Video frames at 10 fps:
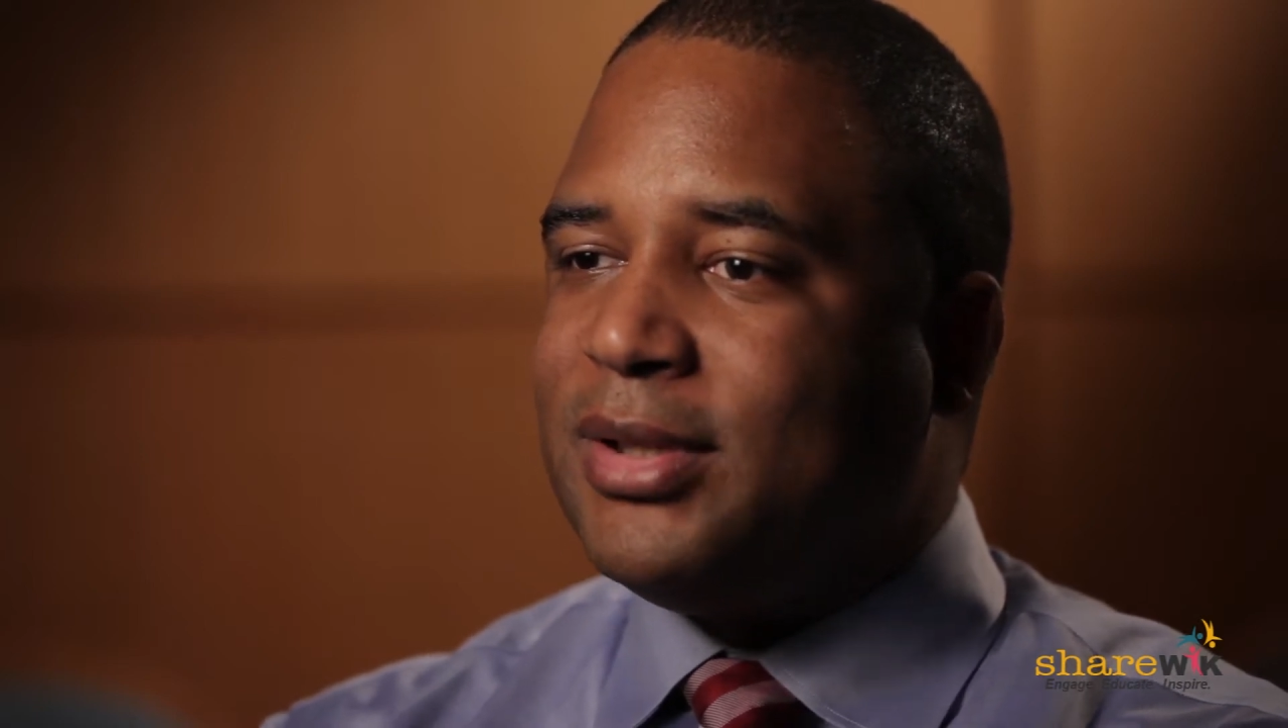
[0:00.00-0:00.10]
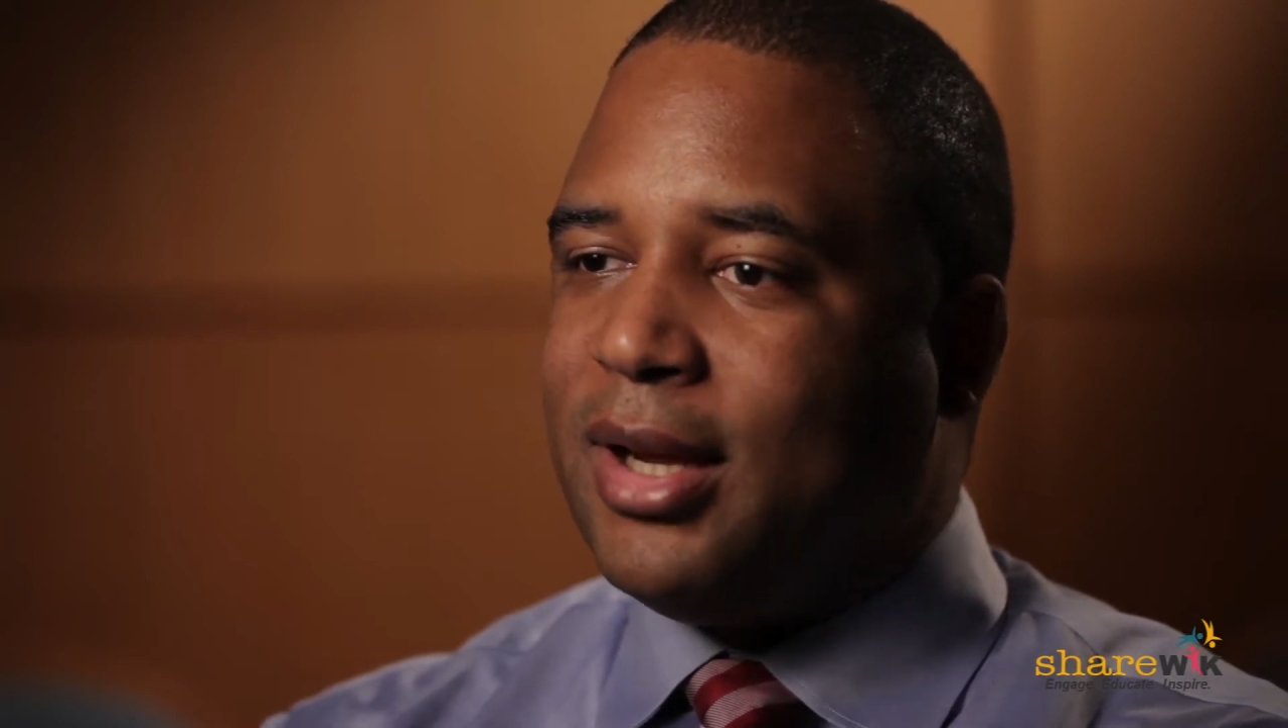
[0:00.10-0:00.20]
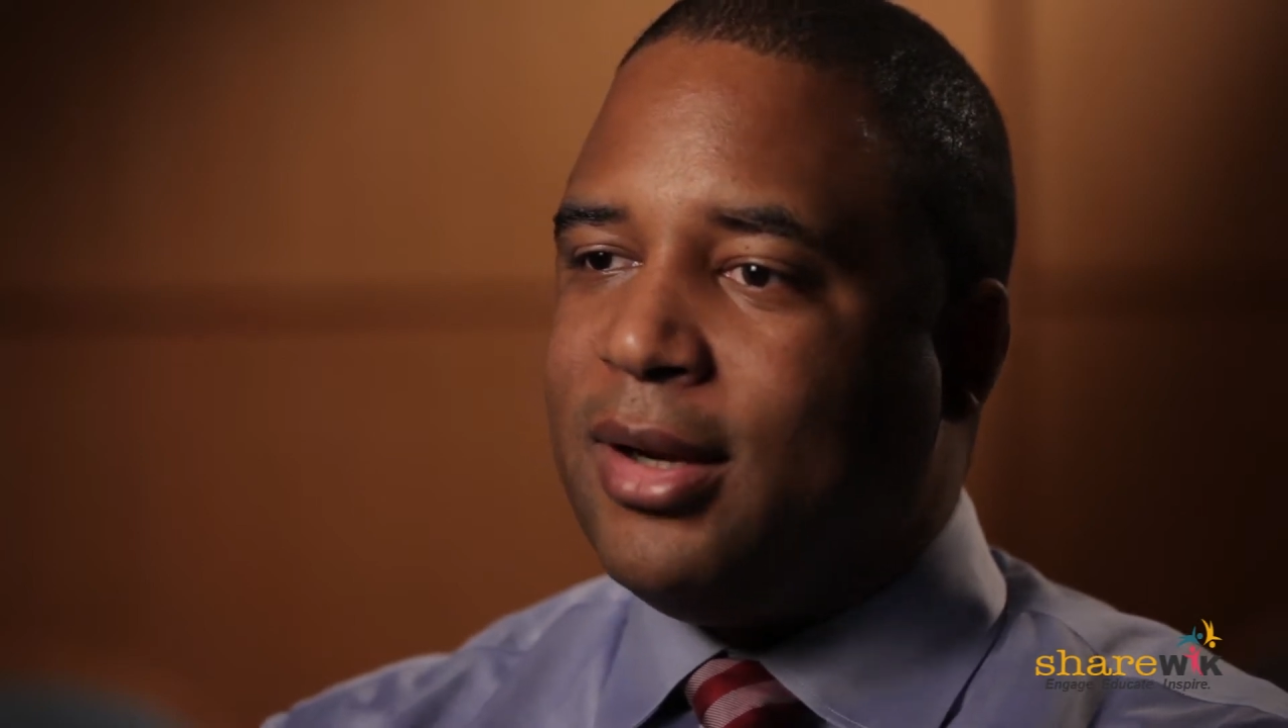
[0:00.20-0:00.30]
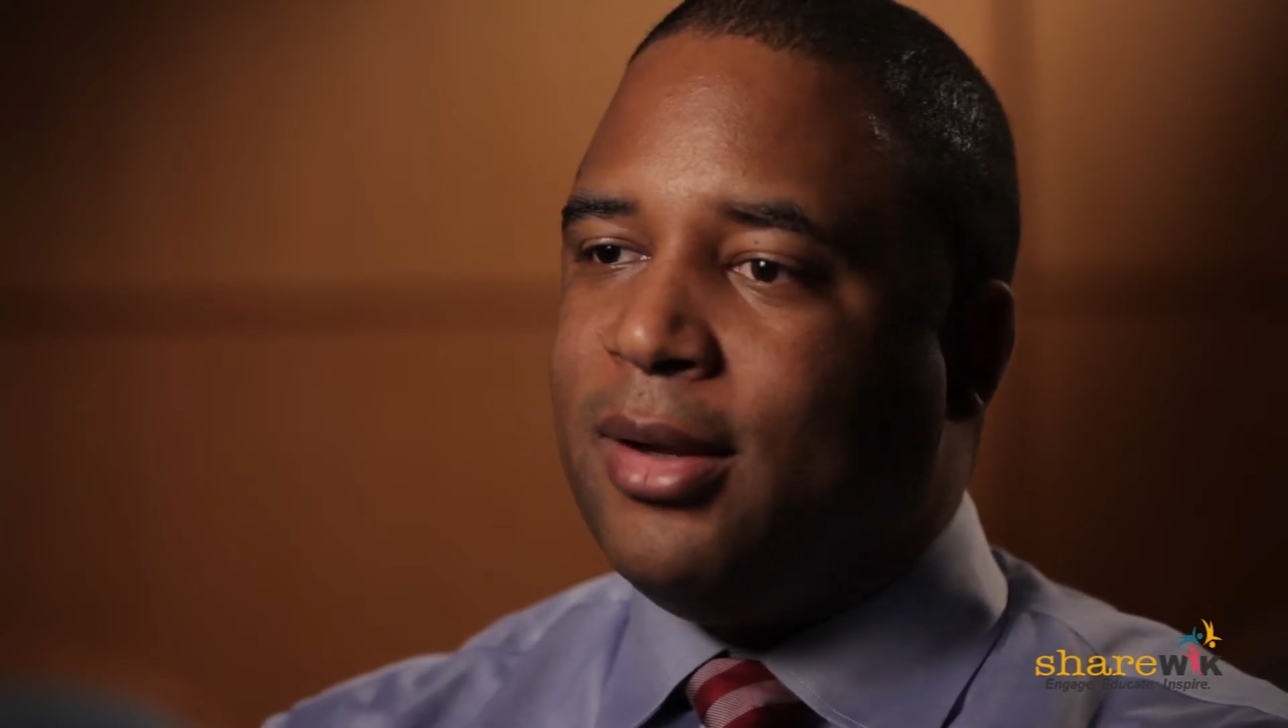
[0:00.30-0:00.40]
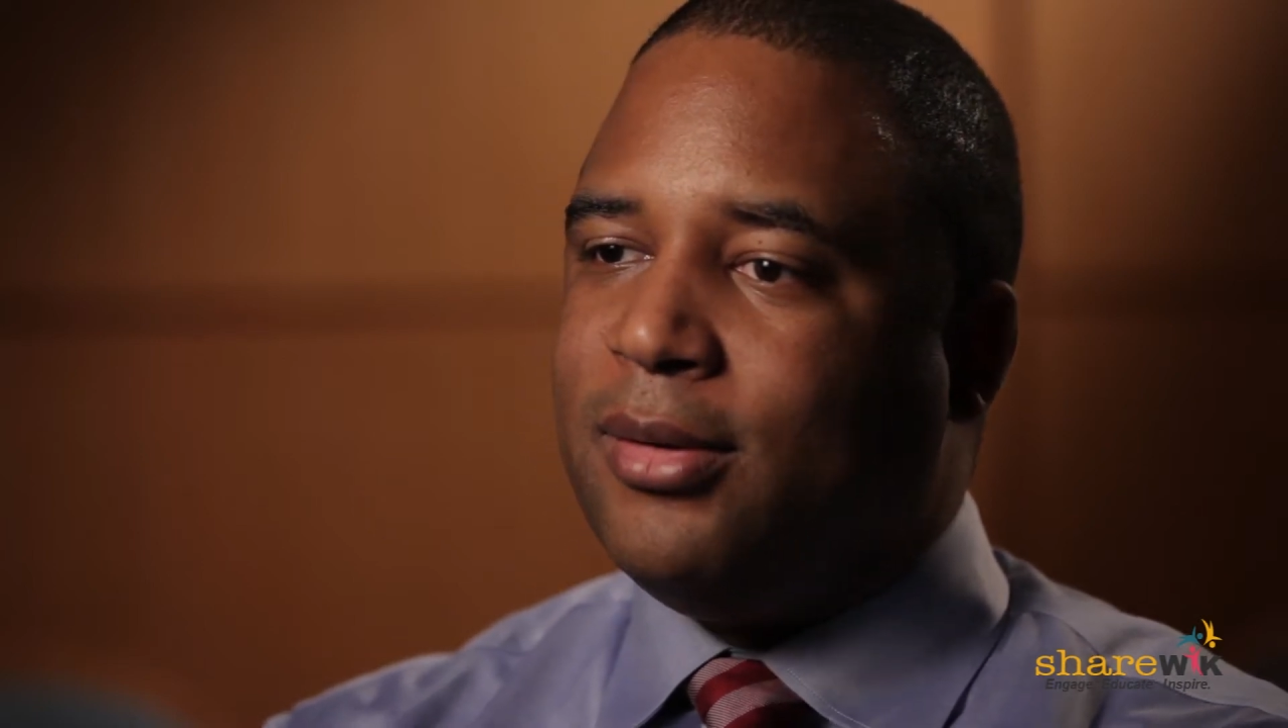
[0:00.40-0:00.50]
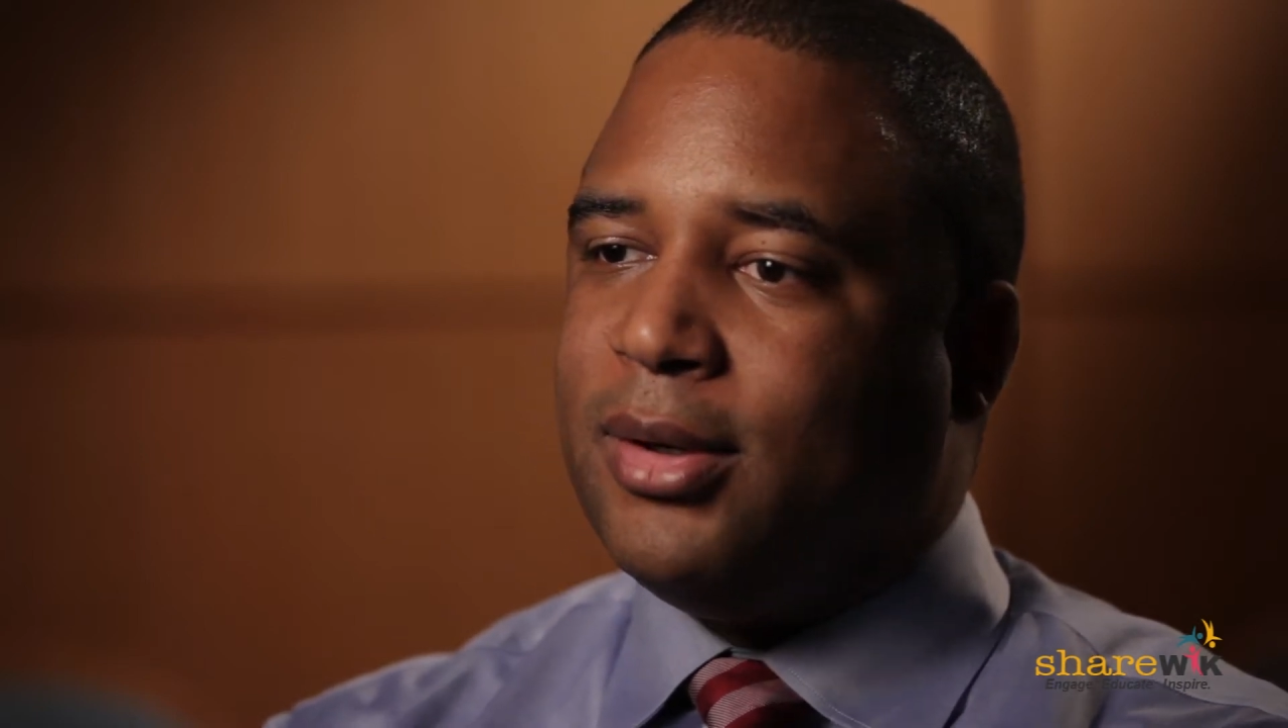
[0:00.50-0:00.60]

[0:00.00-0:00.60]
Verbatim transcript: side of the